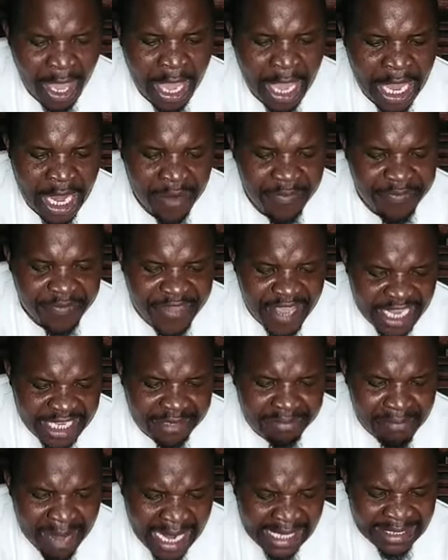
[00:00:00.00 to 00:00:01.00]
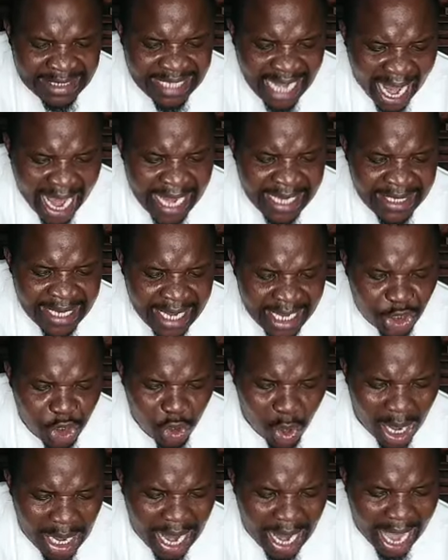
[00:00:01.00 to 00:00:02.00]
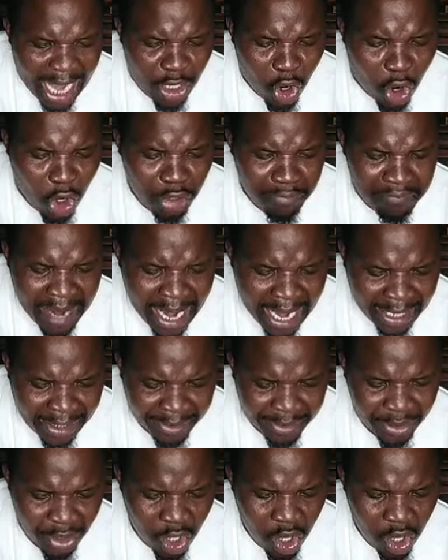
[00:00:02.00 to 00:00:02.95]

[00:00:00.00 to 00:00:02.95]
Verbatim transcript: If these men die natural like all men,